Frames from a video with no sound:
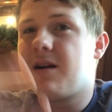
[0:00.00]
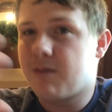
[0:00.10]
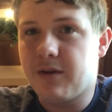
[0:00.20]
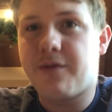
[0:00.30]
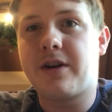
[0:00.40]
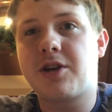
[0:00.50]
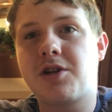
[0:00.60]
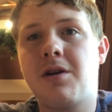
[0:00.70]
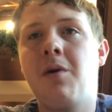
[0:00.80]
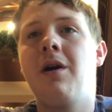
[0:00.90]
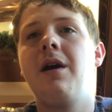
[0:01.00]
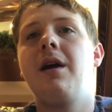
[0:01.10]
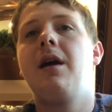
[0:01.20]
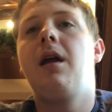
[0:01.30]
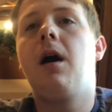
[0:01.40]
Really funny show.
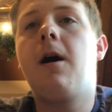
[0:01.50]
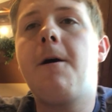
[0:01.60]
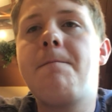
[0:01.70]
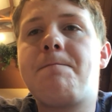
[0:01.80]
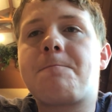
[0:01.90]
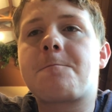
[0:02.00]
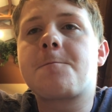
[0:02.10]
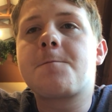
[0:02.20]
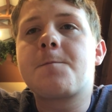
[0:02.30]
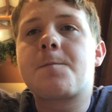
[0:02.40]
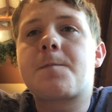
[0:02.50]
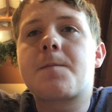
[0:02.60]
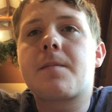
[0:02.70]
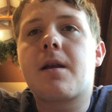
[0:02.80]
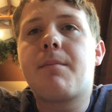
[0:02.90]
But
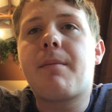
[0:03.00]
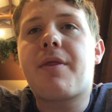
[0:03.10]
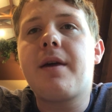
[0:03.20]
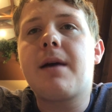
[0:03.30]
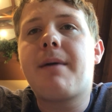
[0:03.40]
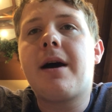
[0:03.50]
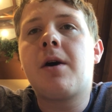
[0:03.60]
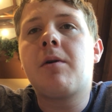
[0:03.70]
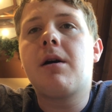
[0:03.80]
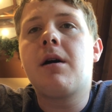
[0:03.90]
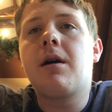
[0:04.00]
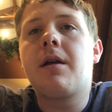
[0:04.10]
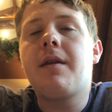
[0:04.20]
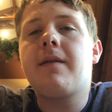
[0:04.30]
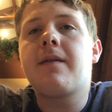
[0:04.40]
my thing
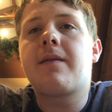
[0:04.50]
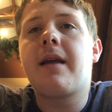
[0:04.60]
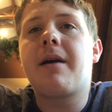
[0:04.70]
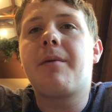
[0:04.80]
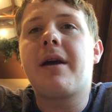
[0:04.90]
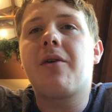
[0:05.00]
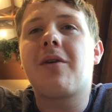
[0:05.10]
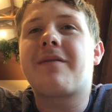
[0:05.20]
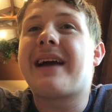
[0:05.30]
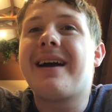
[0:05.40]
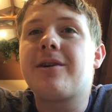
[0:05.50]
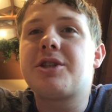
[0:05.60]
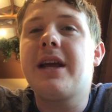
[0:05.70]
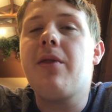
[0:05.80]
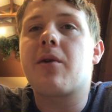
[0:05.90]
about, this is that we also have Kyle
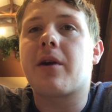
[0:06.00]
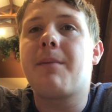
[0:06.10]
Chandler.